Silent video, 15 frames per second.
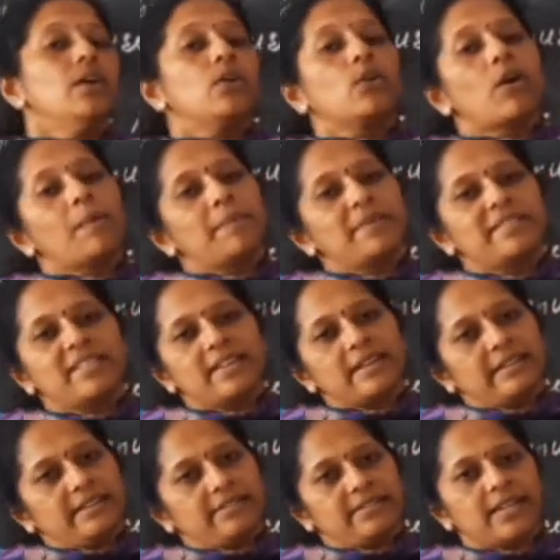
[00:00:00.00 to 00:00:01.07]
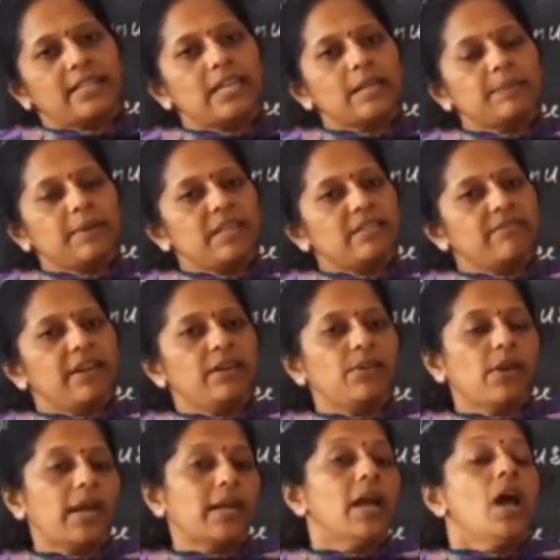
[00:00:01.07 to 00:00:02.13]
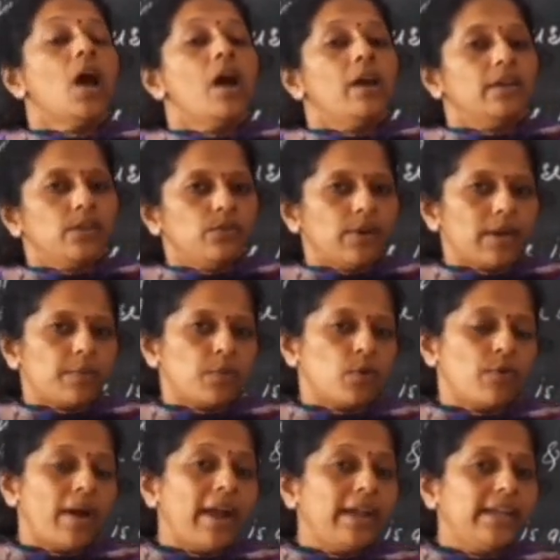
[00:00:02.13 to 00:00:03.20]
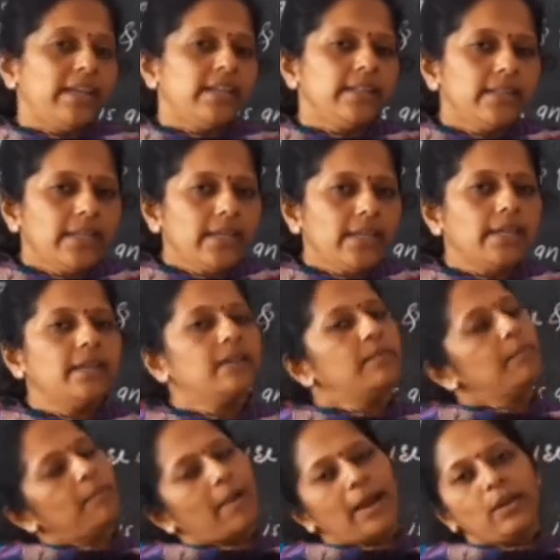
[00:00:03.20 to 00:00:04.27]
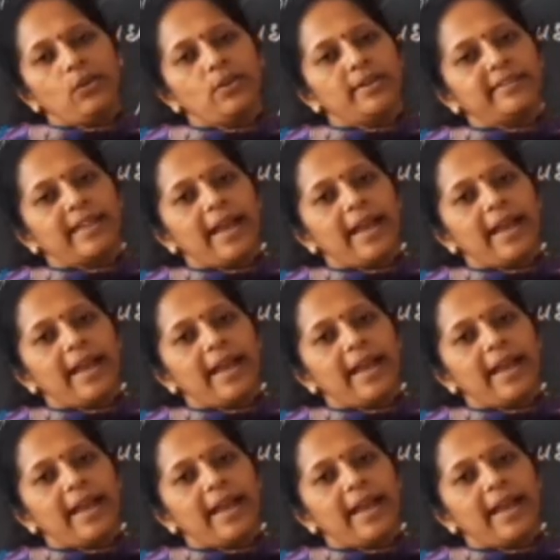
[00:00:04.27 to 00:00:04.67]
crop is there, it is taking place when you are providing the manures